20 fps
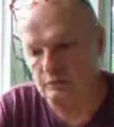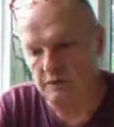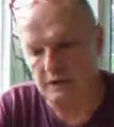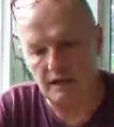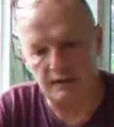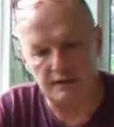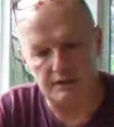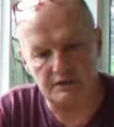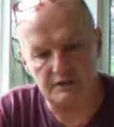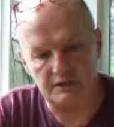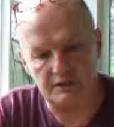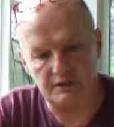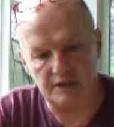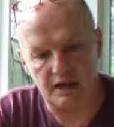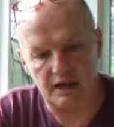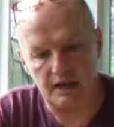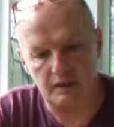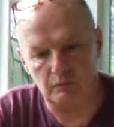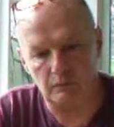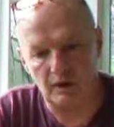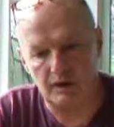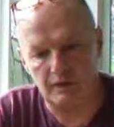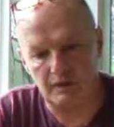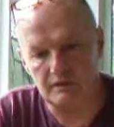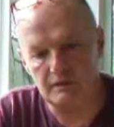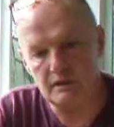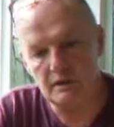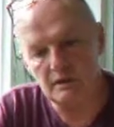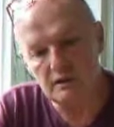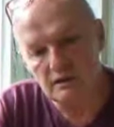and played at a time
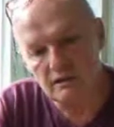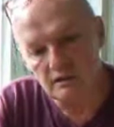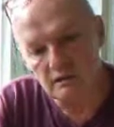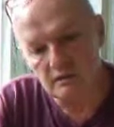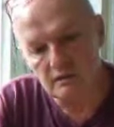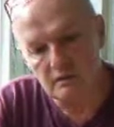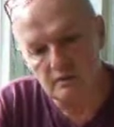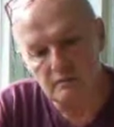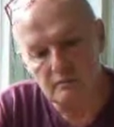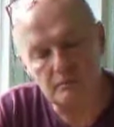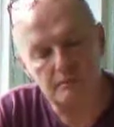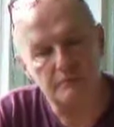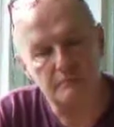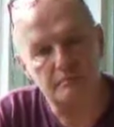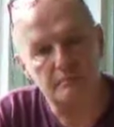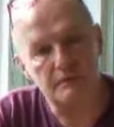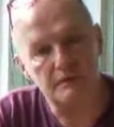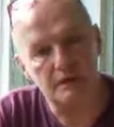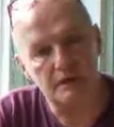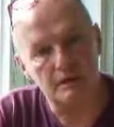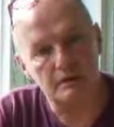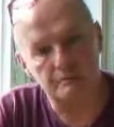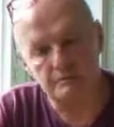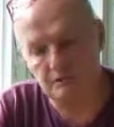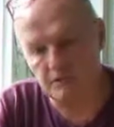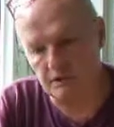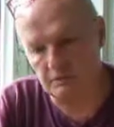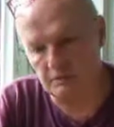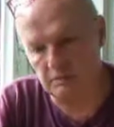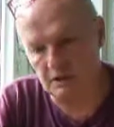when the
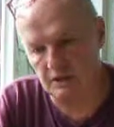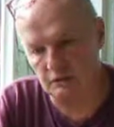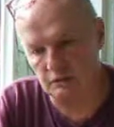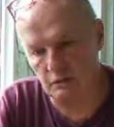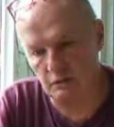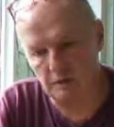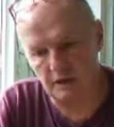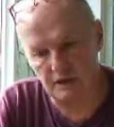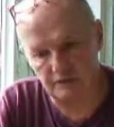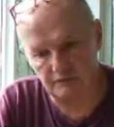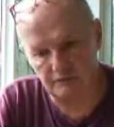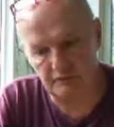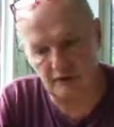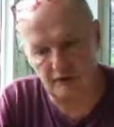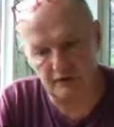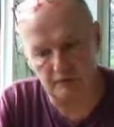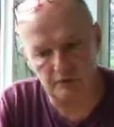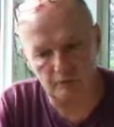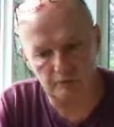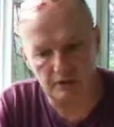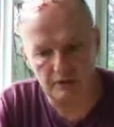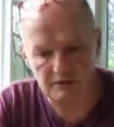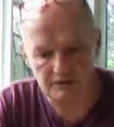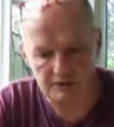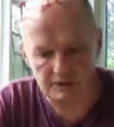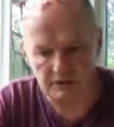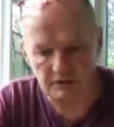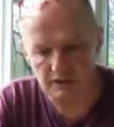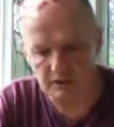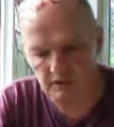chess players were playing fairly
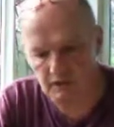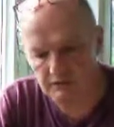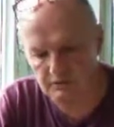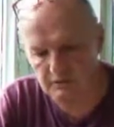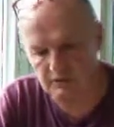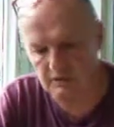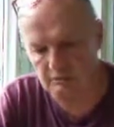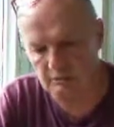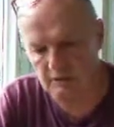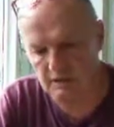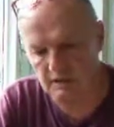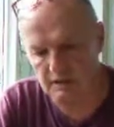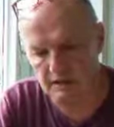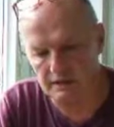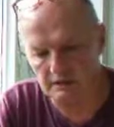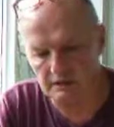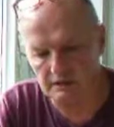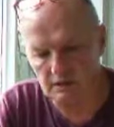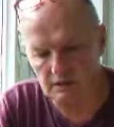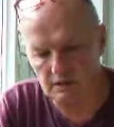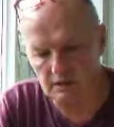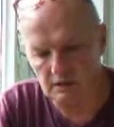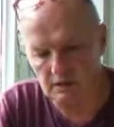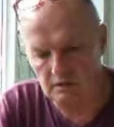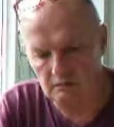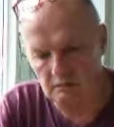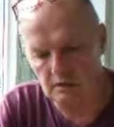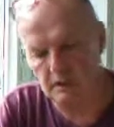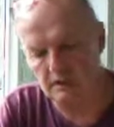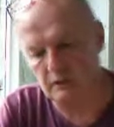romantic chess and playing
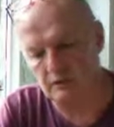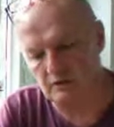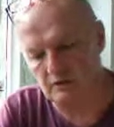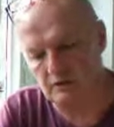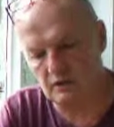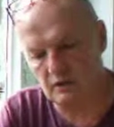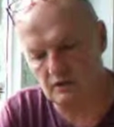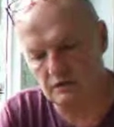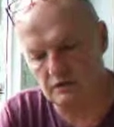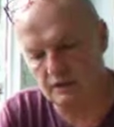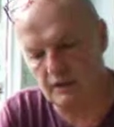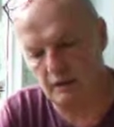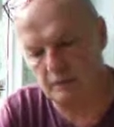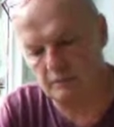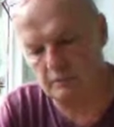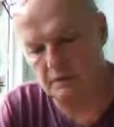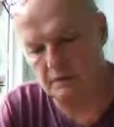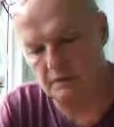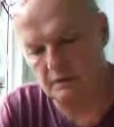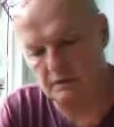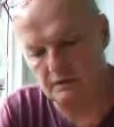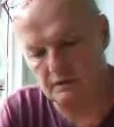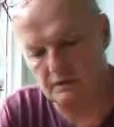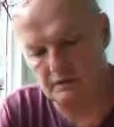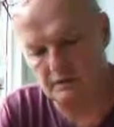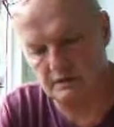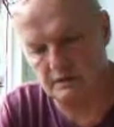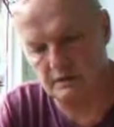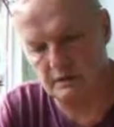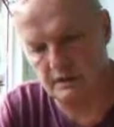lots and lots of gambits,
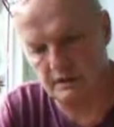and